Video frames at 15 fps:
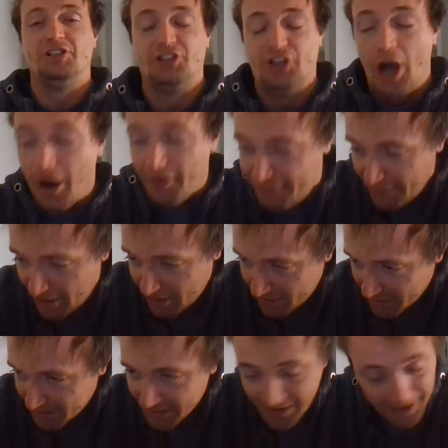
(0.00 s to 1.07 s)
stuff.
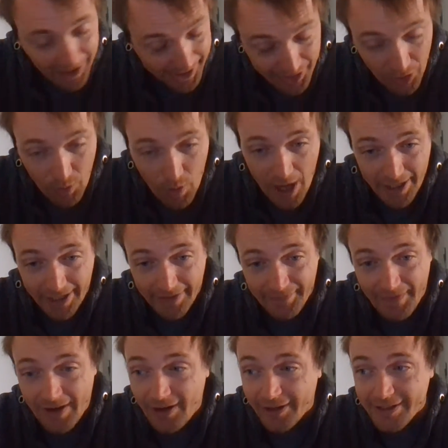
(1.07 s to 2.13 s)
I know, I get
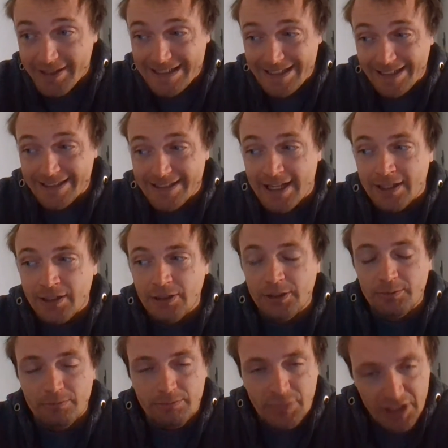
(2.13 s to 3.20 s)
that, I understand that.
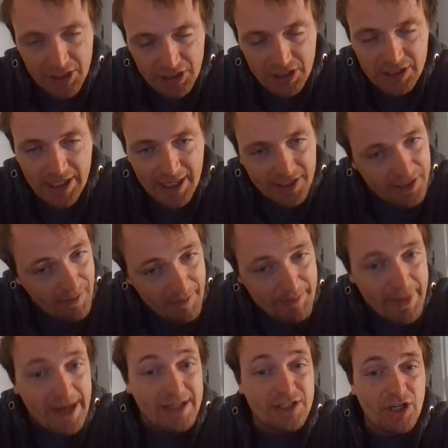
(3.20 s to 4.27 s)
But as I said, something
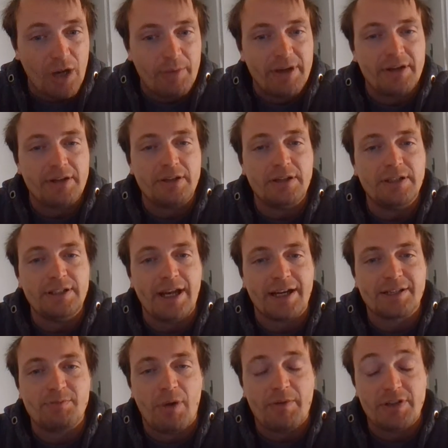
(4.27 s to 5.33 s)
big's coming
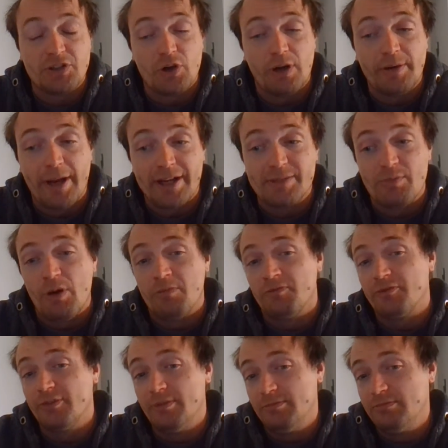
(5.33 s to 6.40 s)
next month. This time next month.
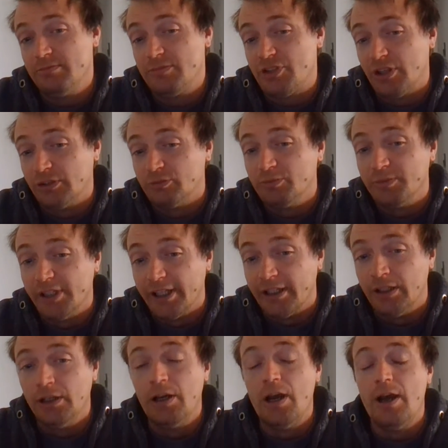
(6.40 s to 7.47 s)
So yeah,
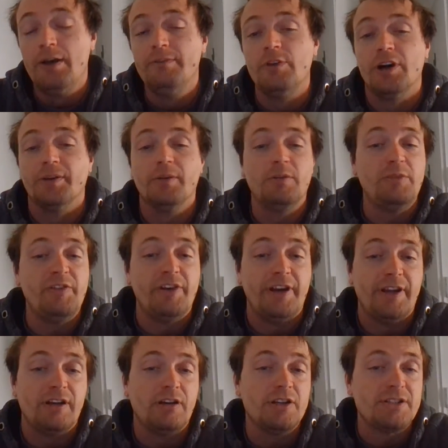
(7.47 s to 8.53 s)
right. I'm leaving
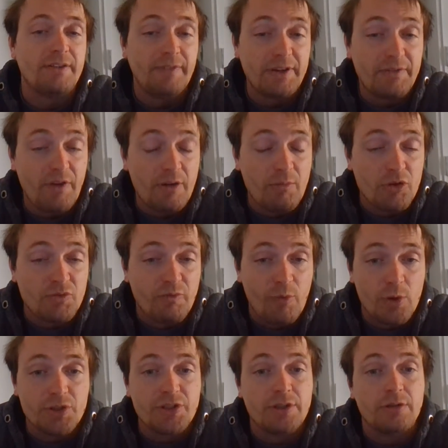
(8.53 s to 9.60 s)
it here, guys. Thank you very much for
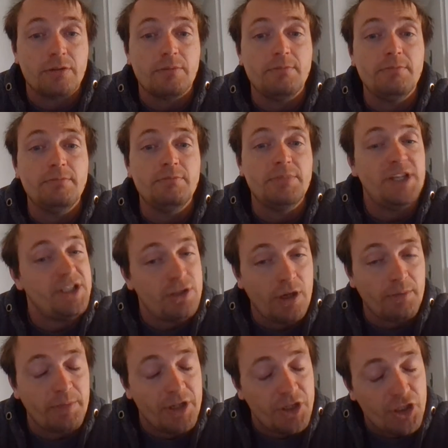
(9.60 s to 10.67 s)
watching. Please
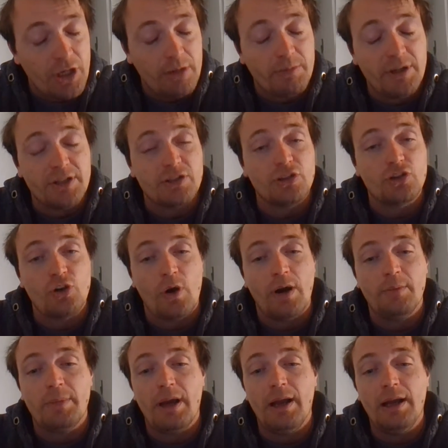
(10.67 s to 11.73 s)
like, please share, please
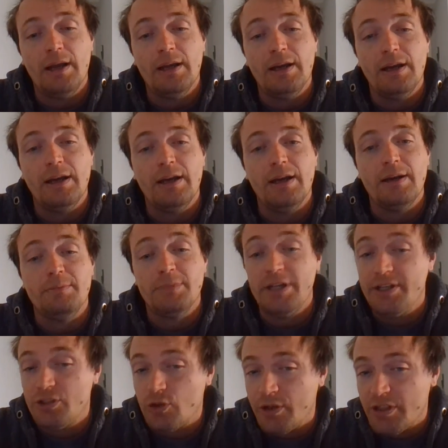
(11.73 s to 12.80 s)
subscribe, and
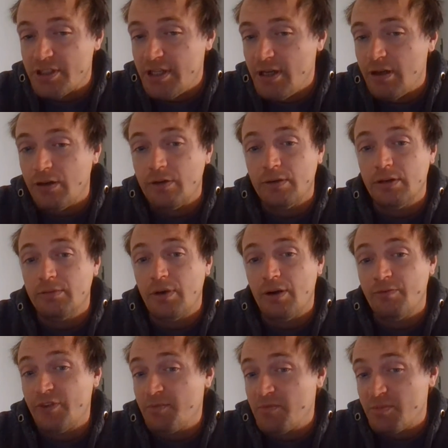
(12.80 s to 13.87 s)
please join us here
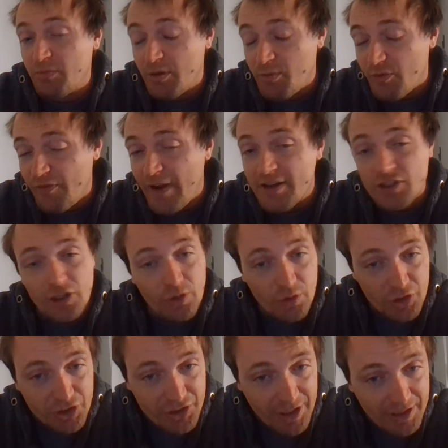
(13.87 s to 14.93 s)
on Plymouth Fenns. Friends. I know I
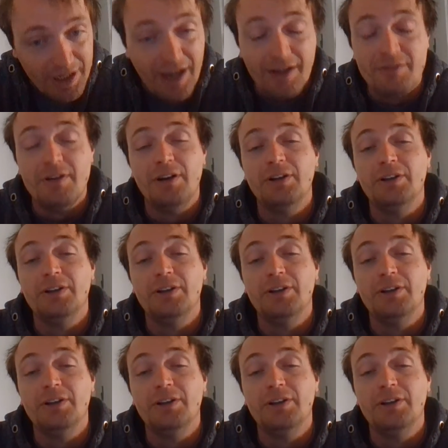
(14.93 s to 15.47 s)
just said that.